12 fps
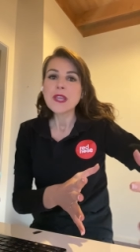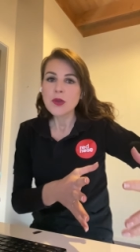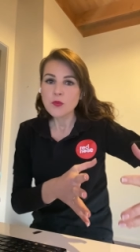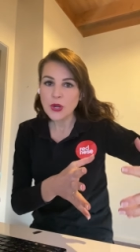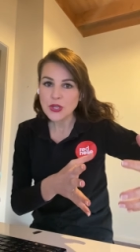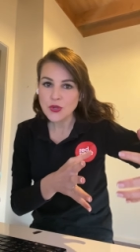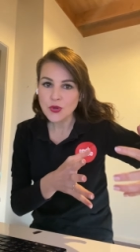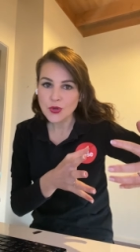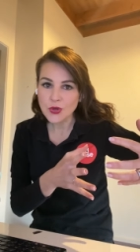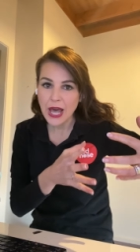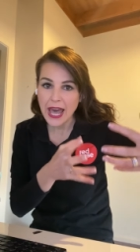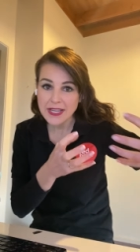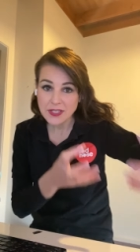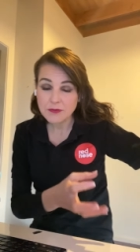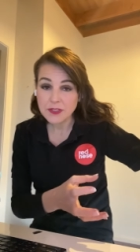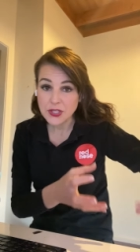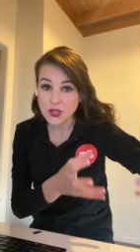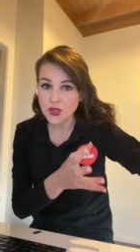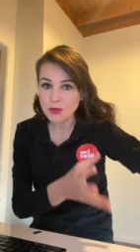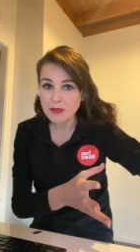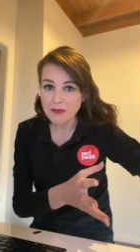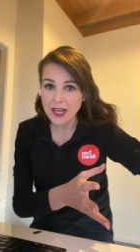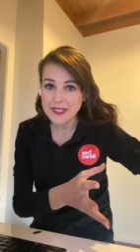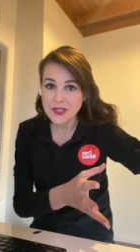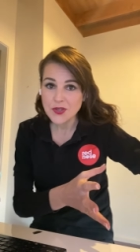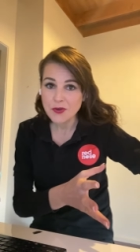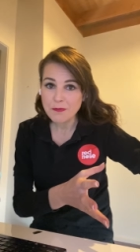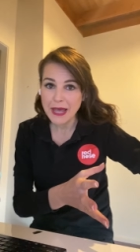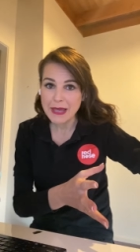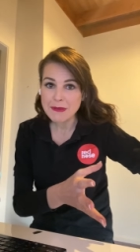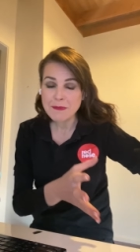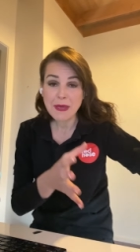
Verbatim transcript: when you're actively supervising your baby.